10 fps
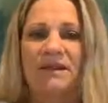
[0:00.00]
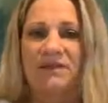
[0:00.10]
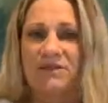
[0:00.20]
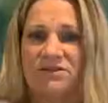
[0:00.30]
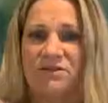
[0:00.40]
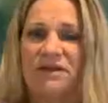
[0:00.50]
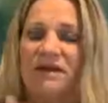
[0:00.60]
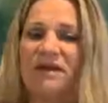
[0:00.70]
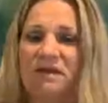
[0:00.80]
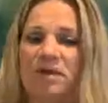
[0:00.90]
there's sort of
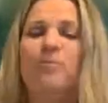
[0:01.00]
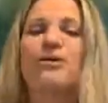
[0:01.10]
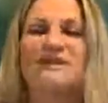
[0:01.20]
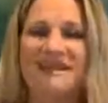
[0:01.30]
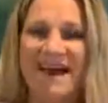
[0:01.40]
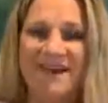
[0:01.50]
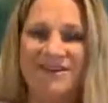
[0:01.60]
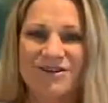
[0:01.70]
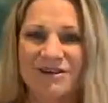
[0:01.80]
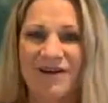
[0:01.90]
the
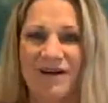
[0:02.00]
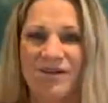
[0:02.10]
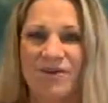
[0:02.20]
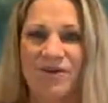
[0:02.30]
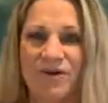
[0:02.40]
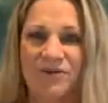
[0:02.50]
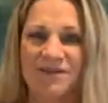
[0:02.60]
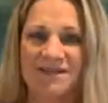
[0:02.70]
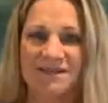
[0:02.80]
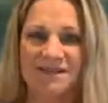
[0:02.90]
protector of the
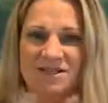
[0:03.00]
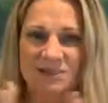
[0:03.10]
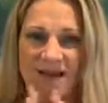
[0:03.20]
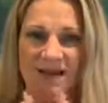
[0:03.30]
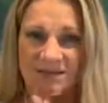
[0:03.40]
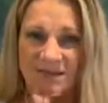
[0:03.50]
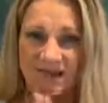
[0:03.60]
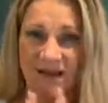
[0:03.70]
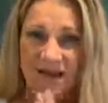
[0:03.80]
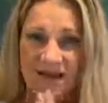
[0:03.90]
nervous system, and
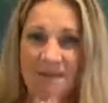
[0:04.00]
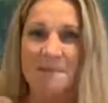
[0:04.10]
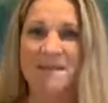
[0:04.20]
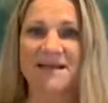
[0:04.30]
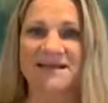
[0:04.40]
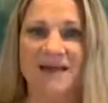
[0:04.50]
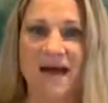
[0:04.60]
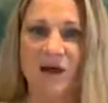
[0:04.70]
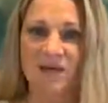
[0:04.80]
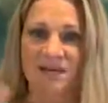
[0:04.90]
then it emits
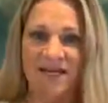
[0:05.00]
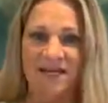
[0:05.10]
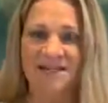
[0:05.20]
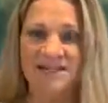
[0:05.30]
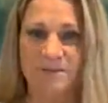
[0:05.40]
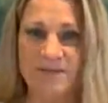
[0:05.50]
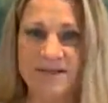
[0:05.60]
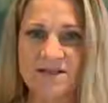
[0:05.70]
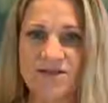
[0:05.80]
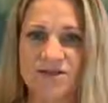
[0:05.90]
out, and it's the
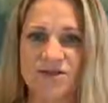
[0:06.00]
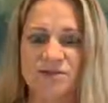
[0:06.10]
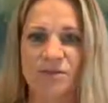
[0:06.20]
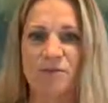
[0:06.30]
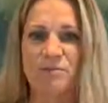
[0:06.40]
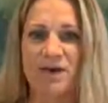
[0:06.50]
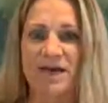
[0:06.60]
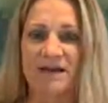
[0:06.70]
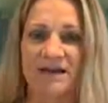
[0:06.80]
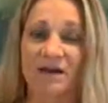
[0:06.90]
messenger to our
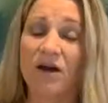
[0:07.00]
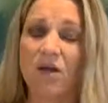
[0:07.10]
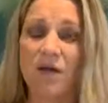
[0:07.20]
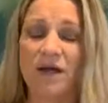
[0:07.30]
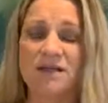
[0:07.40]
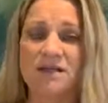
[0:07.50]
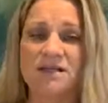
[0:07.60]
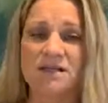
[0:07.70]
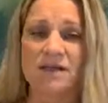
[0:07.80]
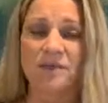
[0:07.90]
brain, and
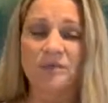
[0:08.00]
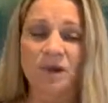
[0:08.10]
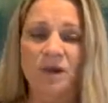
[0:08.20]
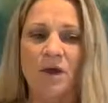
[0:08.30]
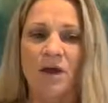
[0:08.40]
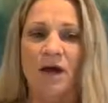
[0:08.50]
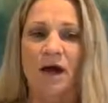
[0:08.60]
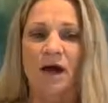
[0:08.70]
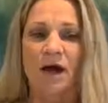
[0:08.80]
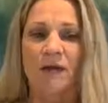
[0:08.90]
is
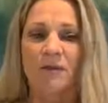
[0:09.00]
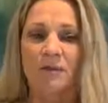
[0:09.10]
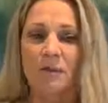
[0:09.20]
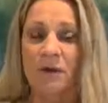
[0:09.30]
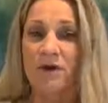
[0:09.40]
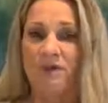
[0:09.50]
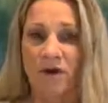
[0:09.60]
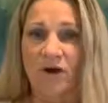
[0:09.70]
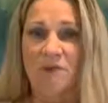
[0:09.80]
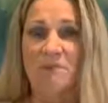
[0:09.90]
part of
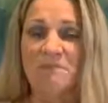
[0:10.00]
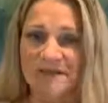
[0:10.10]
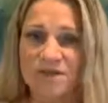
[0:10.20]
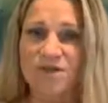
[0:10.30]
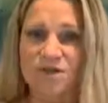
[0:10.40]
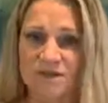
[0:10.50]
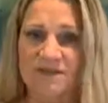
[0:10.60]
our messenger